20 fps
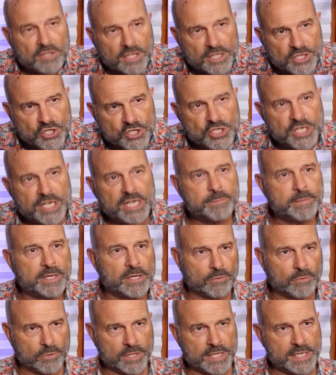
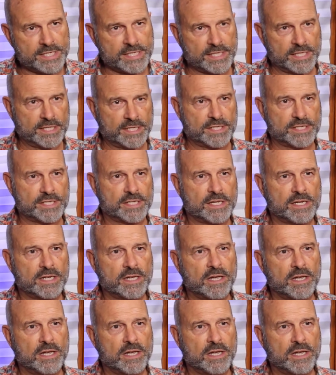legitimate reasons